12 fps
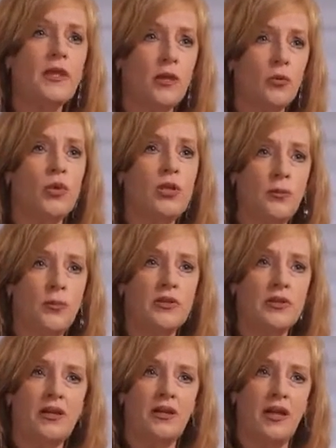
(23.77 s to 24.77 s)
and really
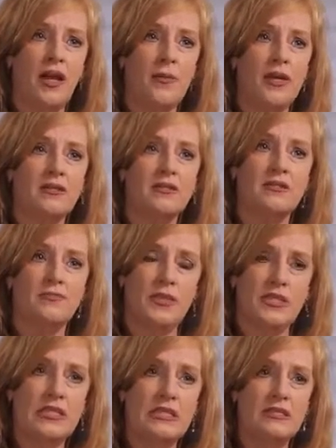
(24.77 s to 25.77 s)
put the Dynamics
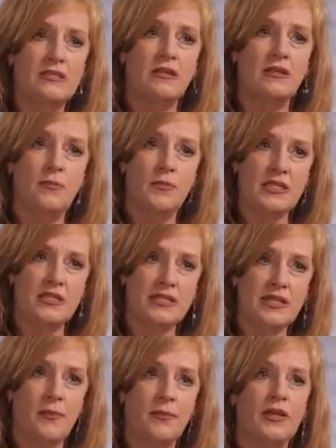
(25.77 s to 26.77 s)
business and the
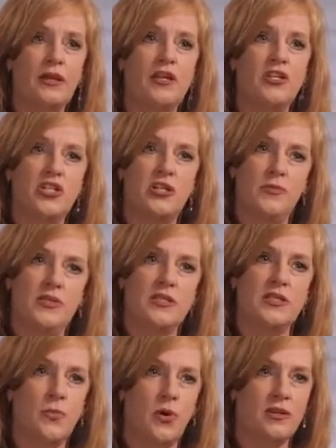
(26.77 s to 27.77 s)
business application and
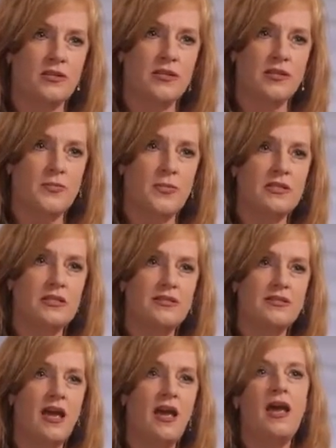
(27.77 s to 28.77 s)
business process
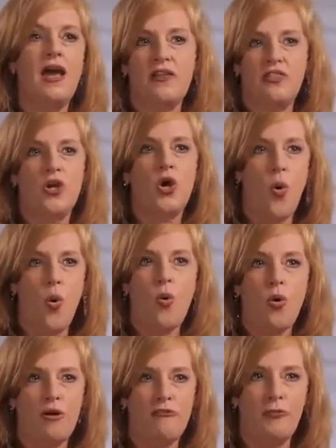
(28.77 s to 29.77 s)
business at the
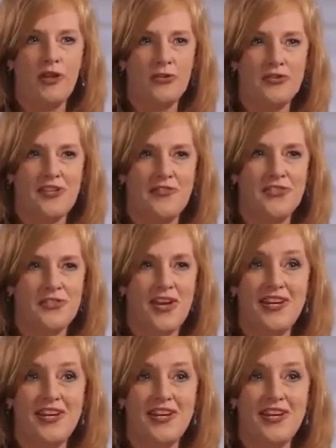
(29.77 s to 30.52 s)
core of Microsoft's